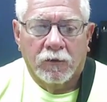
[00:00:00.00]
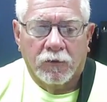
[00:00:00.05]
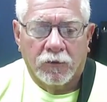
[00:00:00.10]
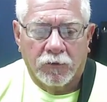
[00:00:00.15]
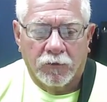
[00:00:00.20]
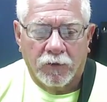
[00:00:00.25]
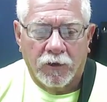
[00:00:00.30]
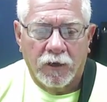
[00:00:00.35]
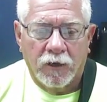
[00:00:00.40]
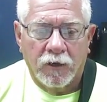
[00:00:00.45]

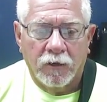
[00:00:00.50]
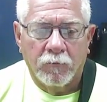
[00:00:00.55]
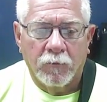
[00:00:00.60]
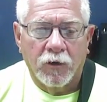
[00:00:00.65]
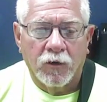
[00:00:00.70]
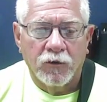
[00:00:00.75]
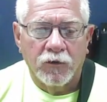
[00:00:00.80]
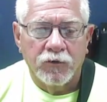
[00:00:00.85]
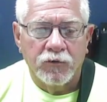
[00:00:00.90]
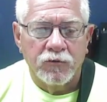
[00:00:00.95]

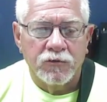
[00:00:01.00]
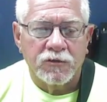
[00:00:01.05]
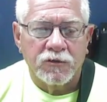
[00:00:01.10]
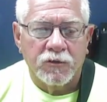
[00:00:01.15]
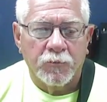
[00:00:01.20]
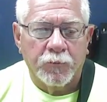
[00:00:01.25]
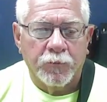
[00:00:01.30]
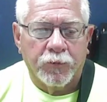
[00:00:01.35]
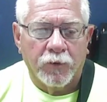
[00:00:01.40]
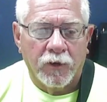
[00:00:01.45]
Grandma used
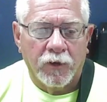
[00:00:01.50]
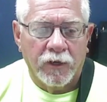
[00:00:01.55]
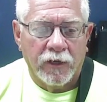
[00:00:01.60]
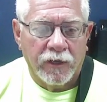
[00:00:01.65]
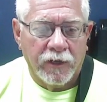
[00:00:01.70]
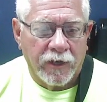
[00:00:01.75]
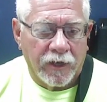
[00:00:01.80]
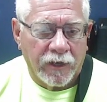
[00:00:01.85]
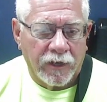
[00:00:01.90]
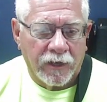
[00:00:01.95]
to
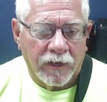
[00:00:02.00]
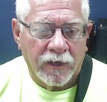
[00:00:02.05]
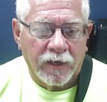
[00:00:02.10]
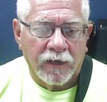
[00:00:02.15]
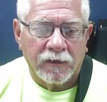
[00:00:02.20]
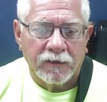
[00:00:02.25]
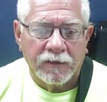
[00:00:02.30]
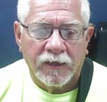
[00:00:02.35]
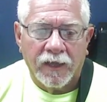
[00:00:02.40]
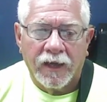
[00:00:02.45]
pray
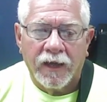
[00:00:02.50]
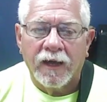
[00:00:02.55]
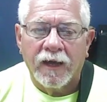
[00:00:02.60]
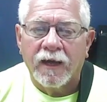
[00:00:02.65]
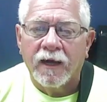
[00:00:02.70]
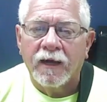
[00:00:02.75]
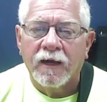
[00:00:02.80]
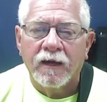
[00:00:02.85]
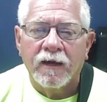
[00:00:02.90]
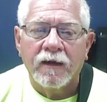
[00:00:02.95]
out
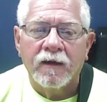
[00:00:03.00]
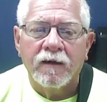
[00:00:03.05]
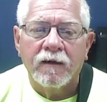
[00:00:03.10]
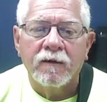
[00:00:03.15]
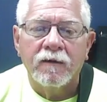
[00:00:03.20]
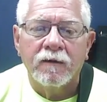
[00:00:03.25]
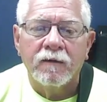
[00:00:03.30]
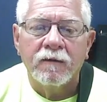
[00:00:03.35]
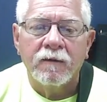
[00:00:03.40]
loud